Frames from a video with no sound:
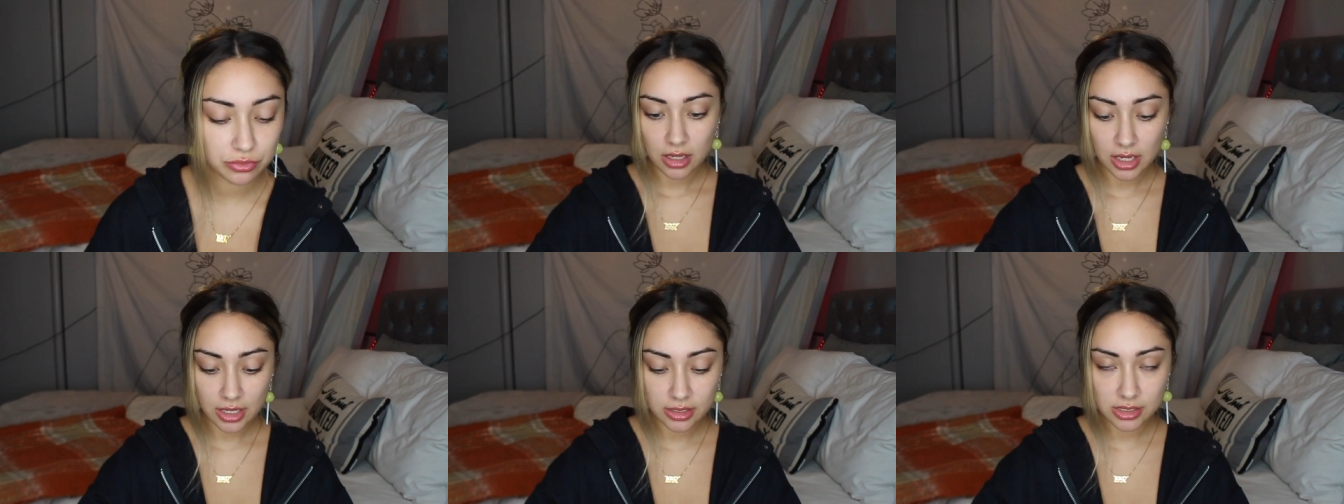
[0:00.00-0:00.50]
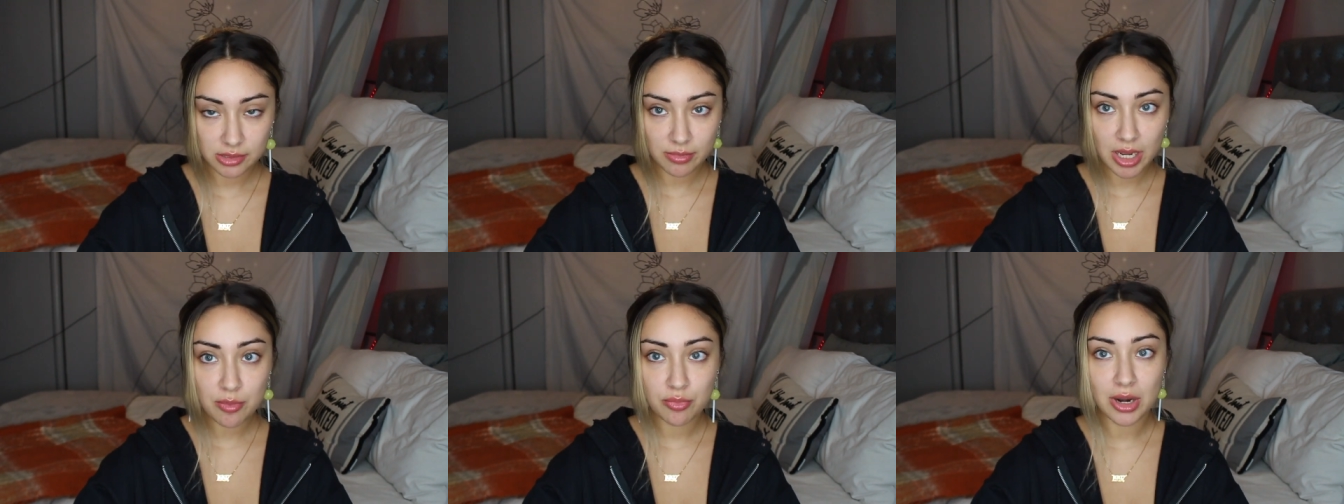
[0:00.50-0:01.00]
I did
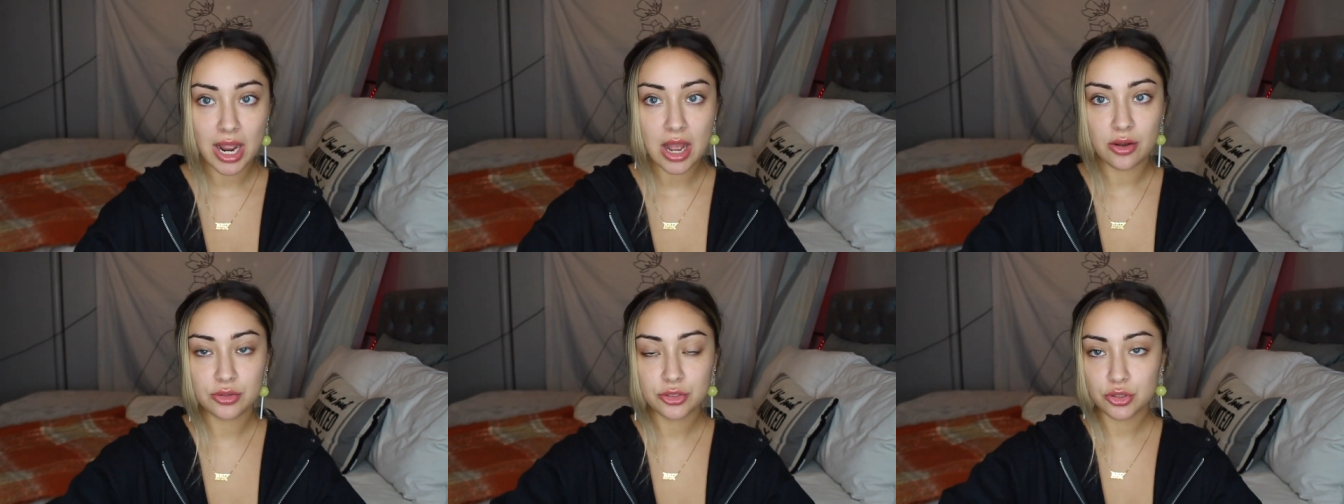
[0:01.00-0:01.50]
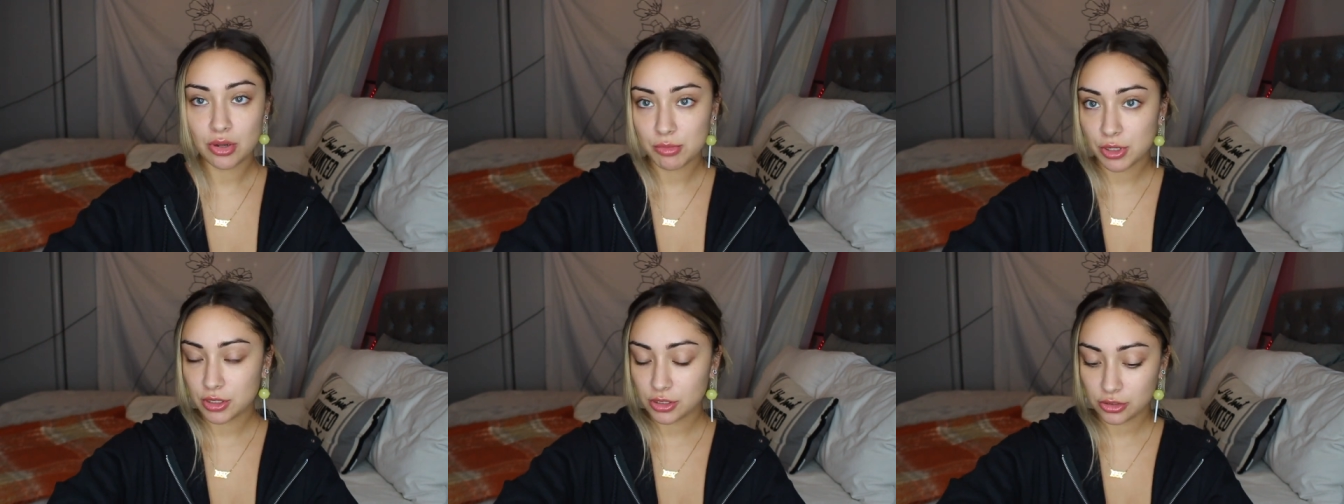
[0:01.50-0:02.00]
my brows, so I'm
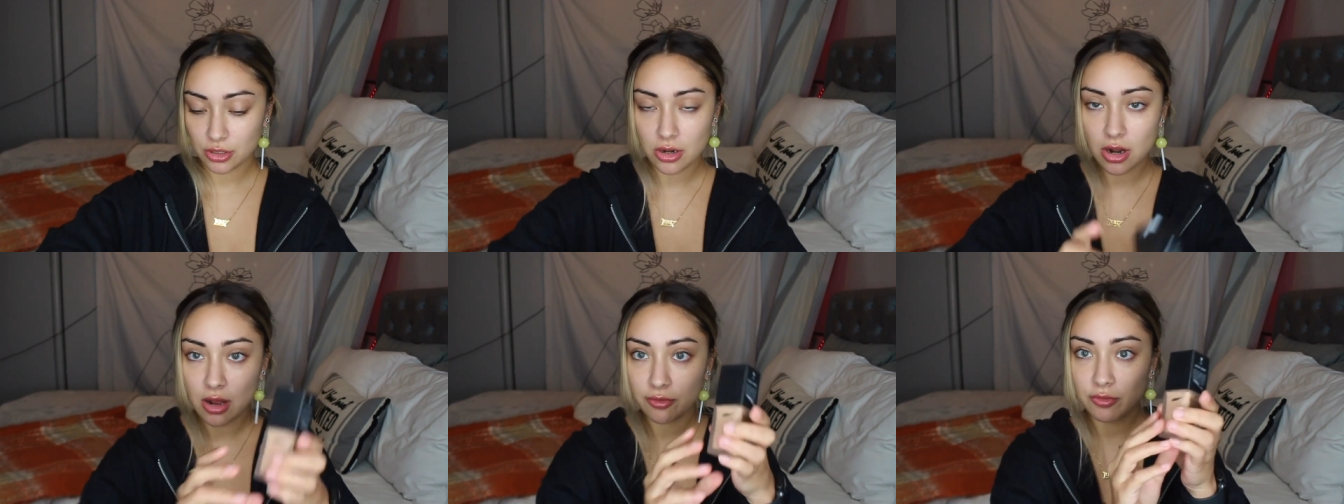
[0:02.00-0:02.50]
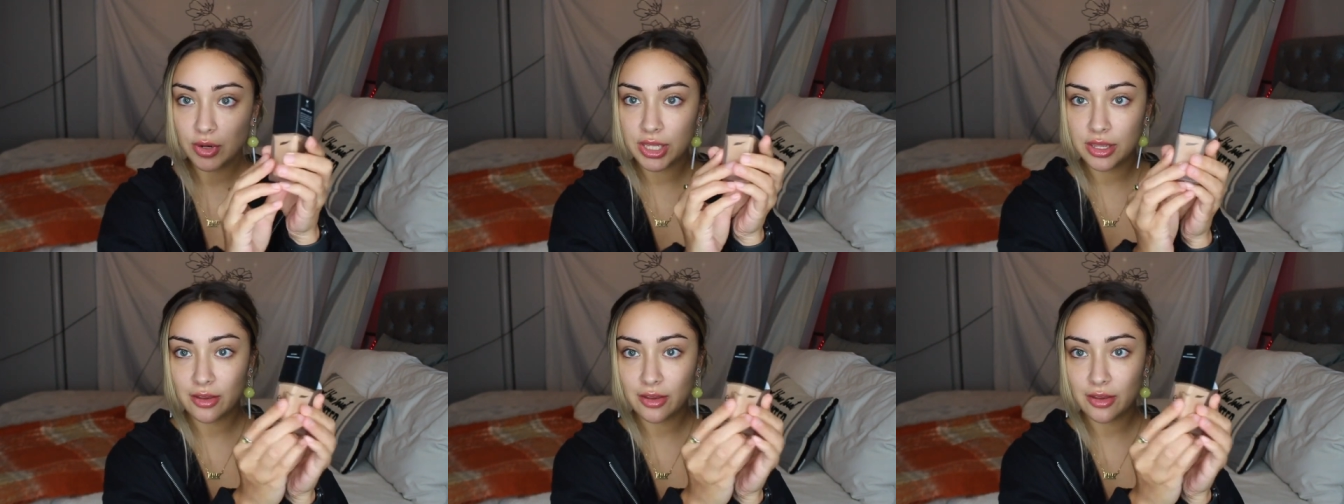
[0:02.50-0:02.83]
gonna start off with